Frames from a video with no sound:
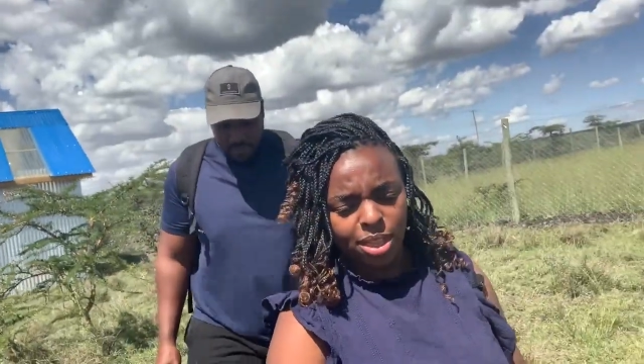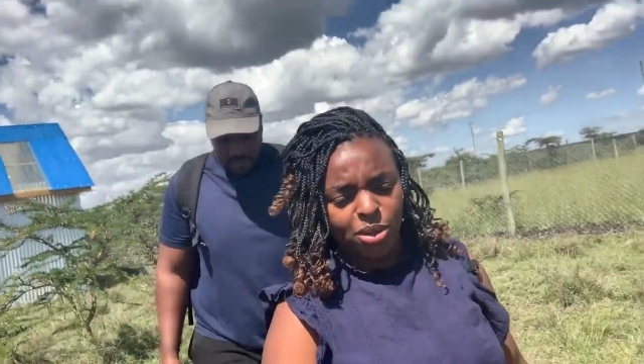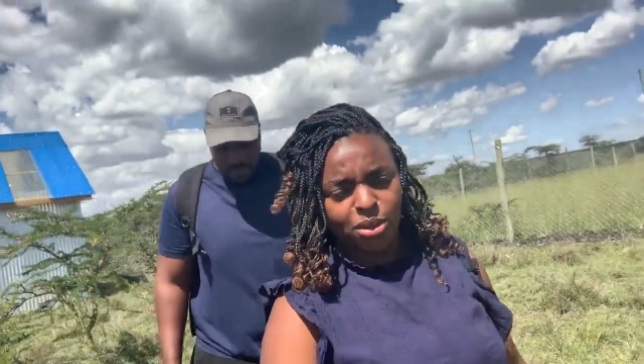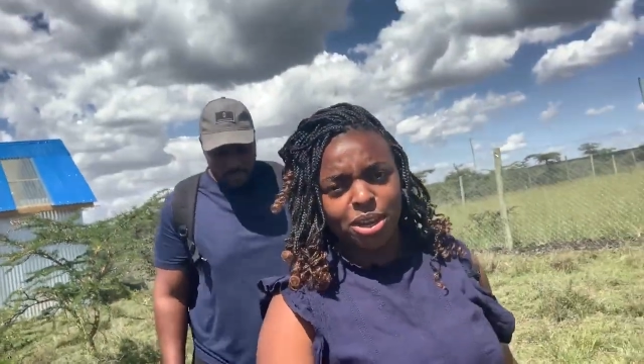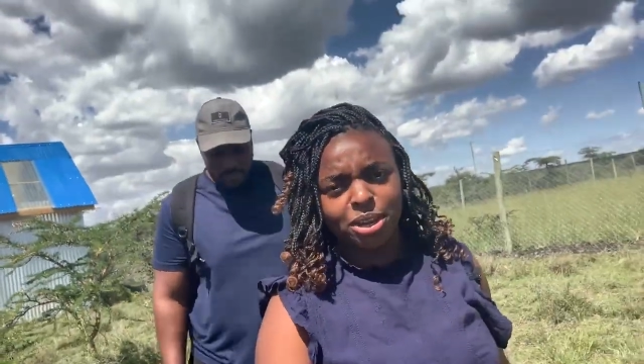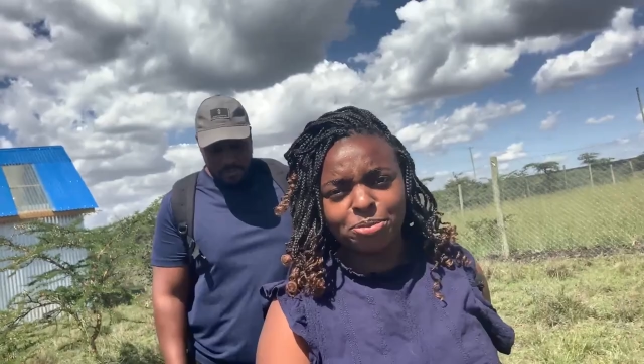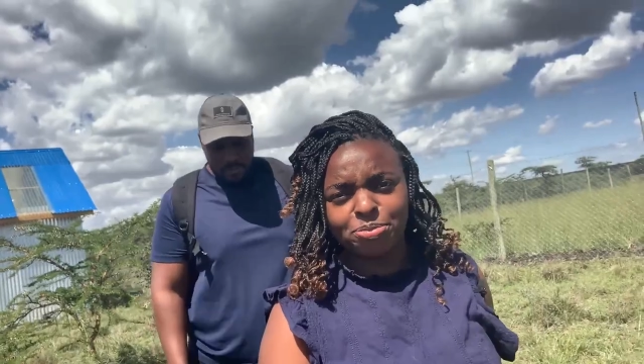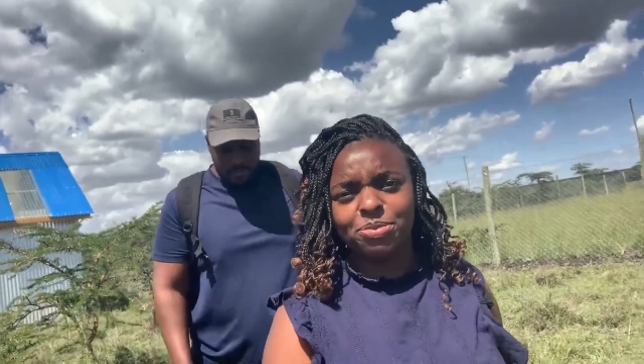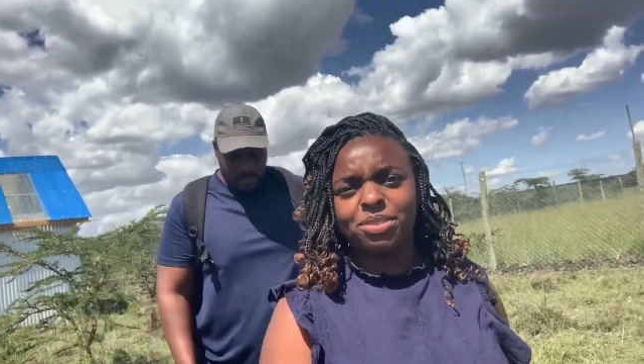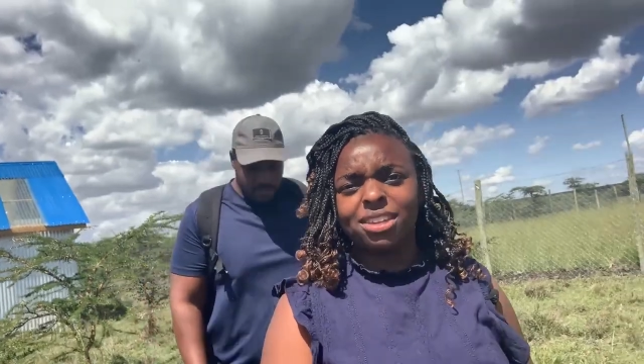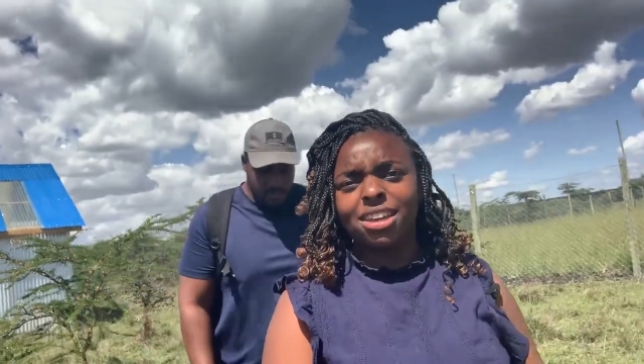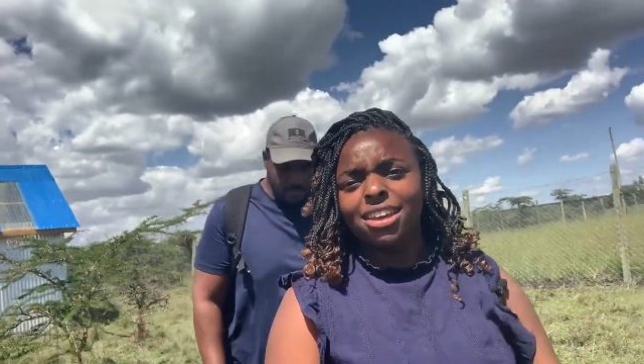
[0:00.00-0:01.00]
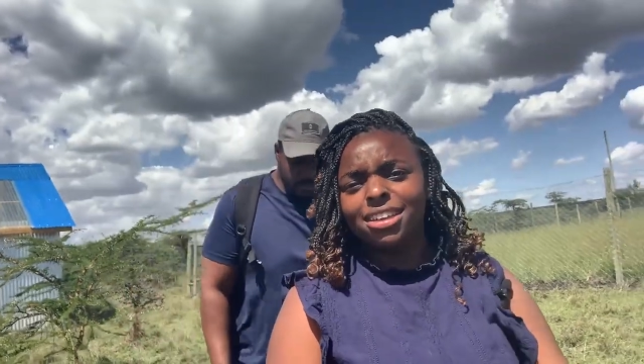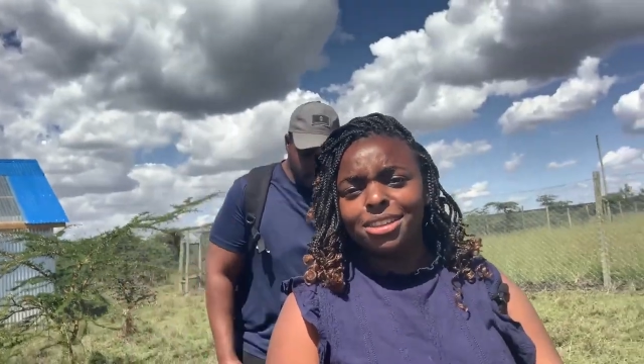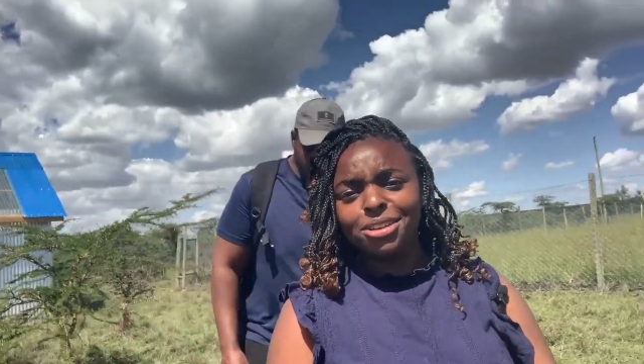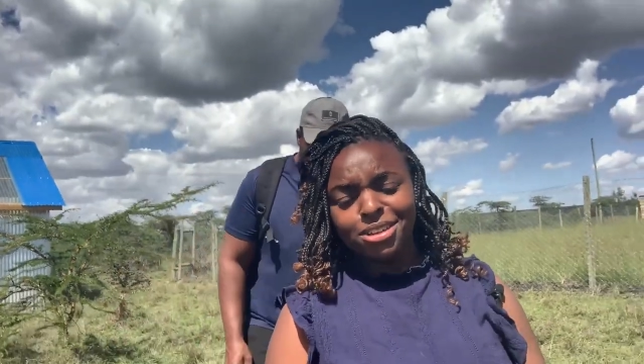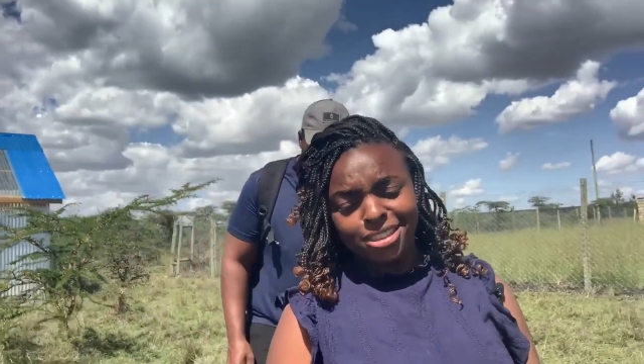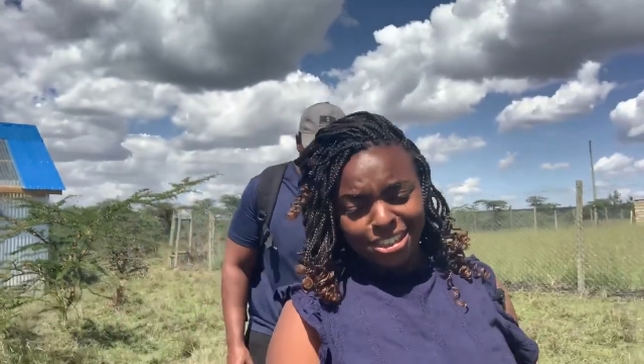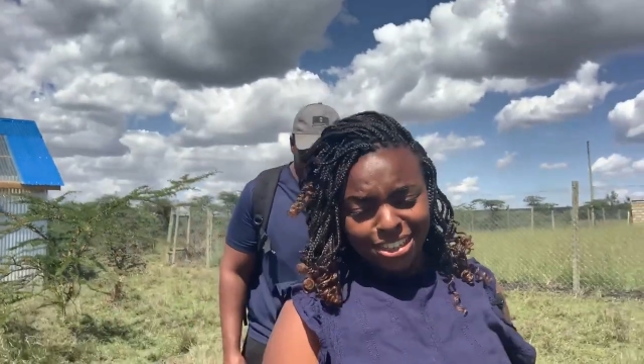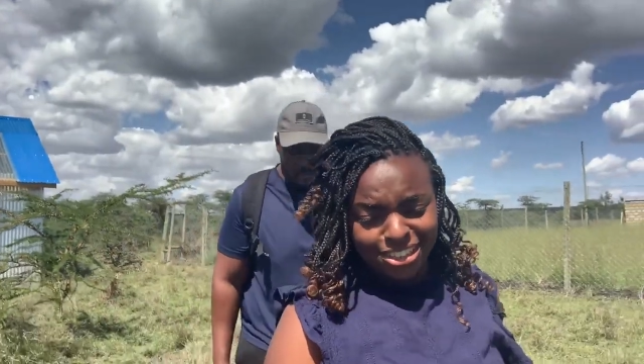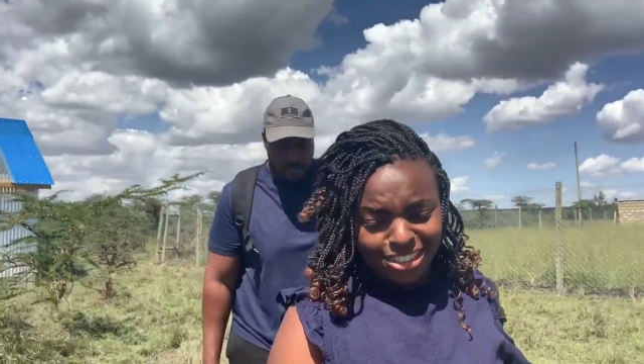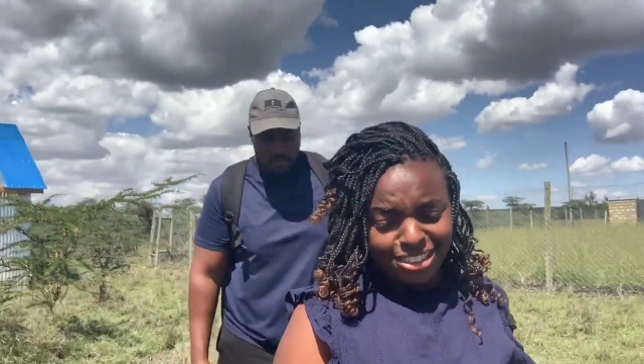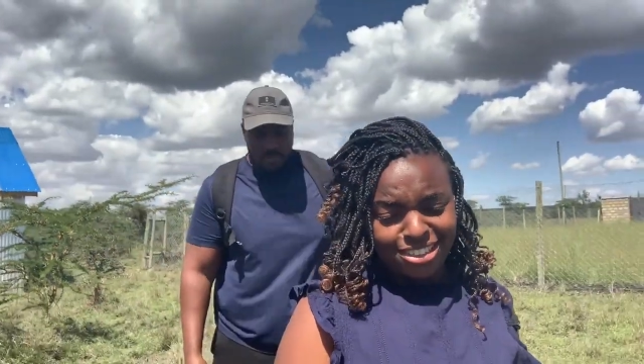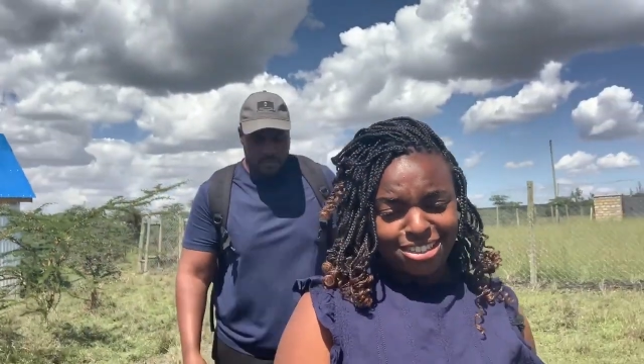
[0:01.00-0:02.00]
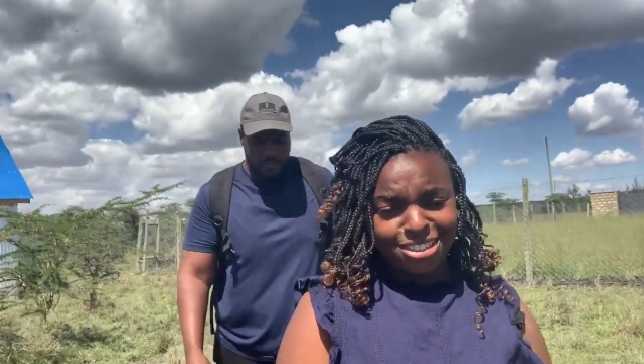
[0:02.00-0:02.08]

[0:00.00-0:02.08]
Okay, the good thing is